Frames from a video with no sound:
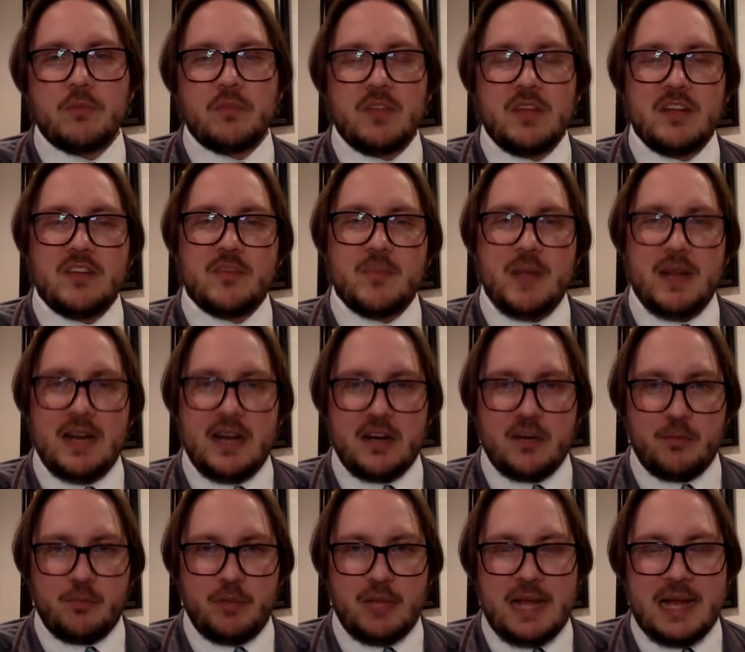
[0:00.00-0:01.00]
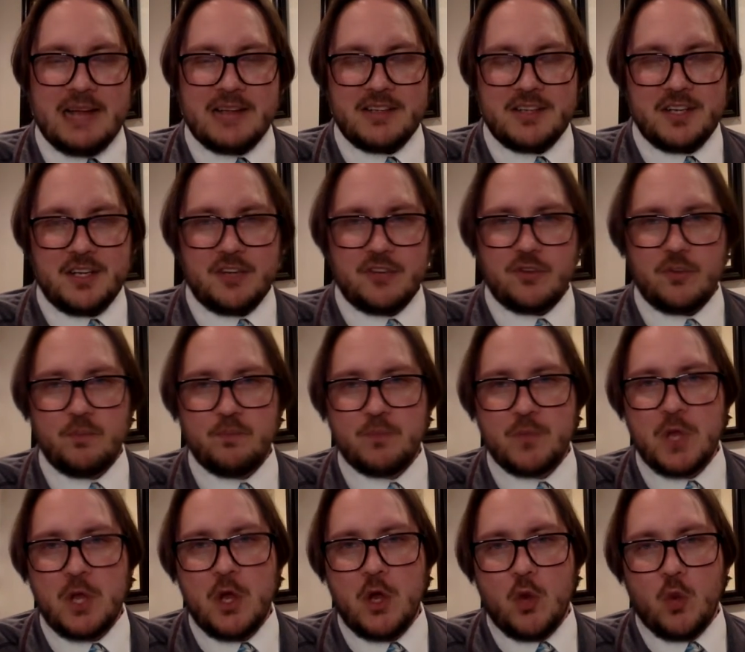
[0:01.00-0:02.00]
things made out of plastics,
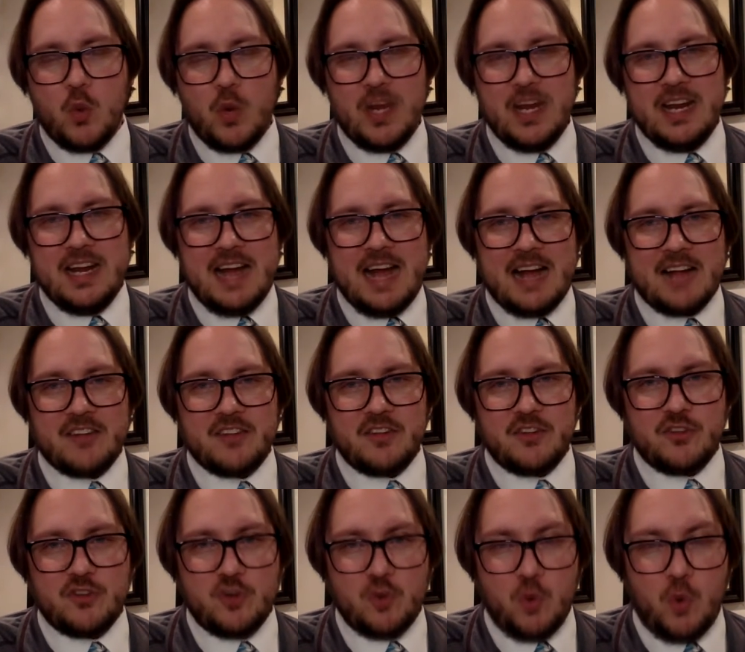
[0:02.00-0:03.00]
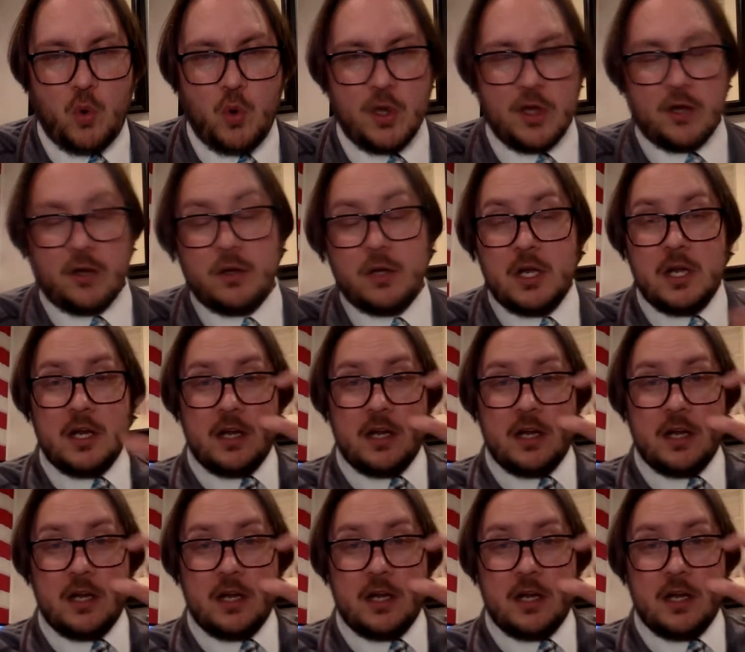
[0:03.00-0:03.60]
we need access to oil.